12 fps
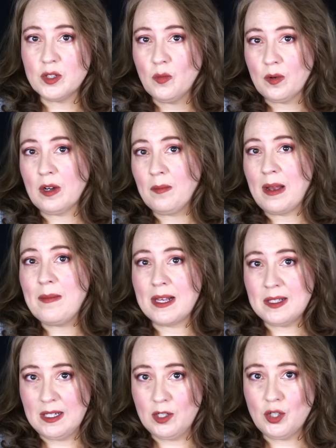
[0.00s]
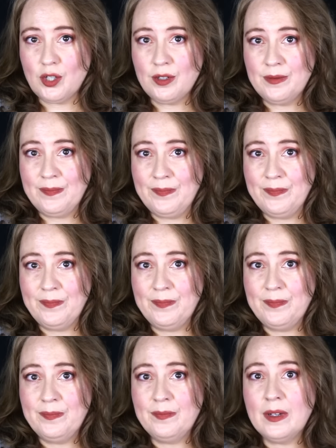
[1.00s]
You won't hear my message
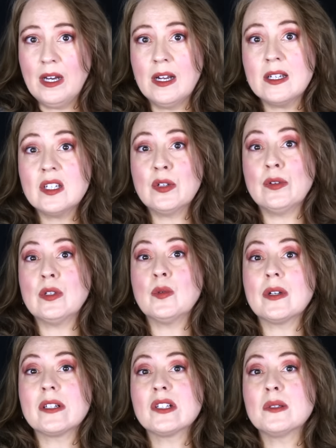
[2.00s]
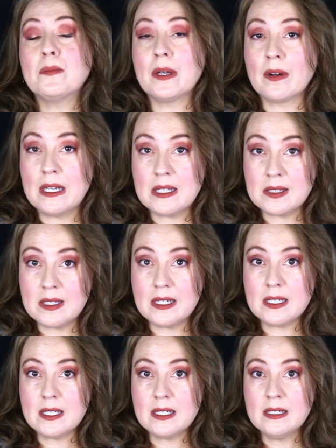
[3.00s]
until you experience
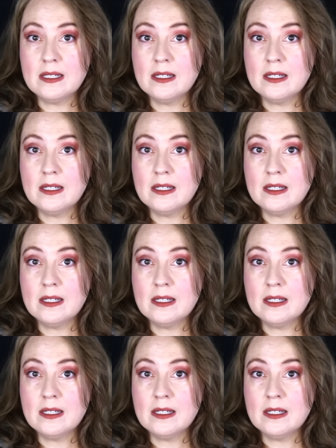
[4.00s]
it.